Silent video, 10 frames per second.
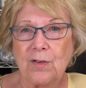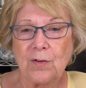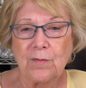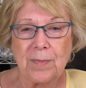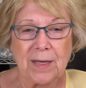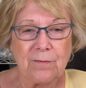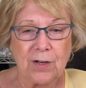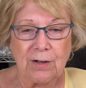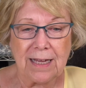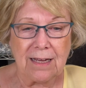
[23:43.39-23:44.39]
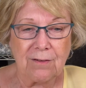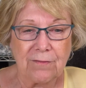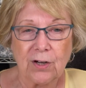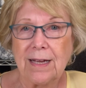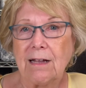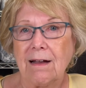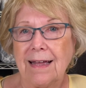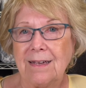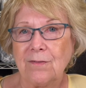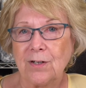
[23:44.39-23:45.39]
You've been very, very
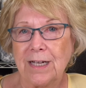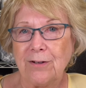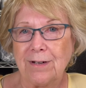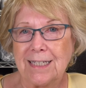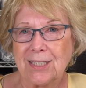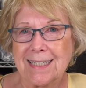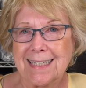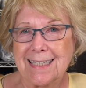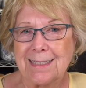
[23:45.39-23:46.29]
kind, very gracious,